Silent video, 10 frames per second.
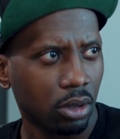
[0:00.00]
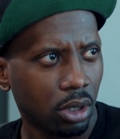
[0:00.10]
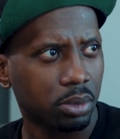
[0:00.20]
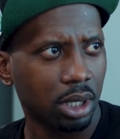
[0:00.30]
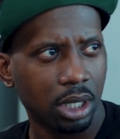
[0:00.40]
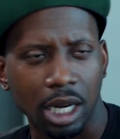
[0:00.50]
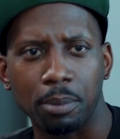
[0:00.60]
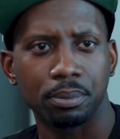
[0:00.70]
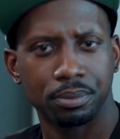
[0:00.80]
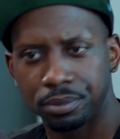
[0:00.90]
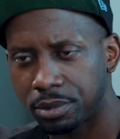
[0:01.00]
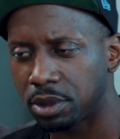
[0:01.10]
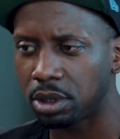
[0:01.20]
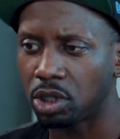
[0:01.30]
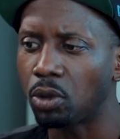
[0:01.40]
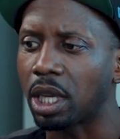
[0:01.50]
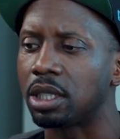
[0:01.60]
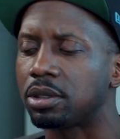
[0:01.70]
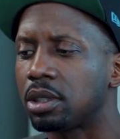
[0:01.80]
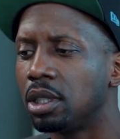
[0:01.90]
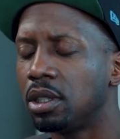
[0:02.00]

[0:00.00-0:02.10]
you know what I'm saying, that I showcase.